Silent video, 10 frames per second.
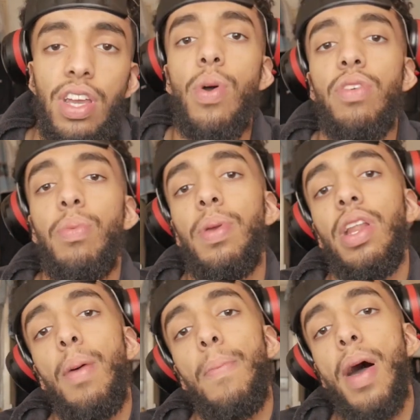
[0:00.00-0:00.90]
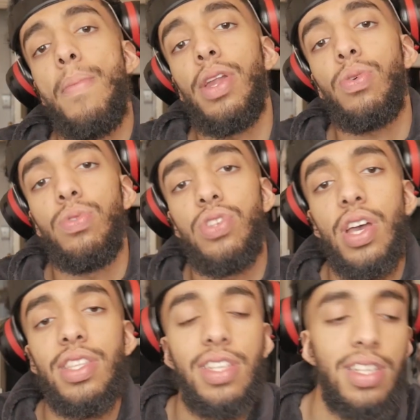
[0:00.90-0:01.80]
whether it be like biomedical
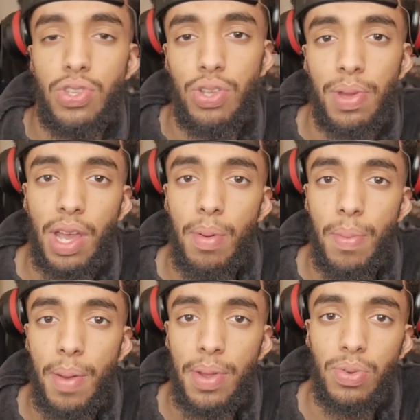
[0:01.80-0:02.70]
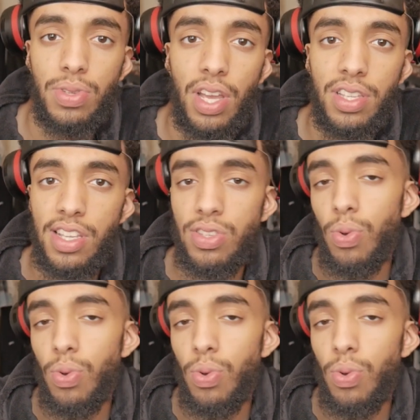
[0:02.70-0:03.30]
scientist to become a biomedical scientist,